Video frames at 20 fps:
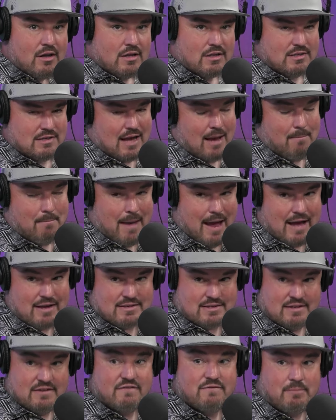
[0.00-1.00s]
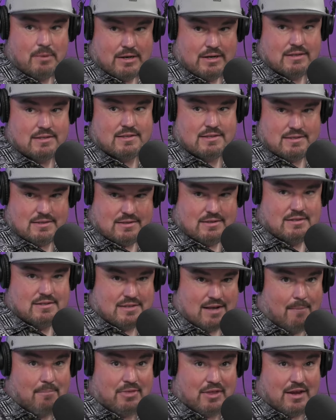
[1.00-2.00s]
It's not massive, but it's
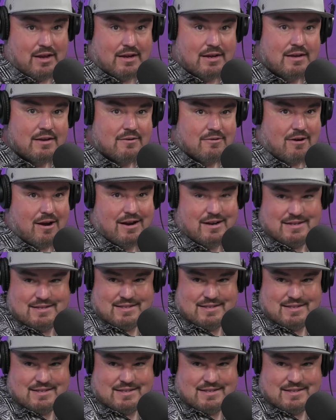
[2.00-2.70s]
something, right?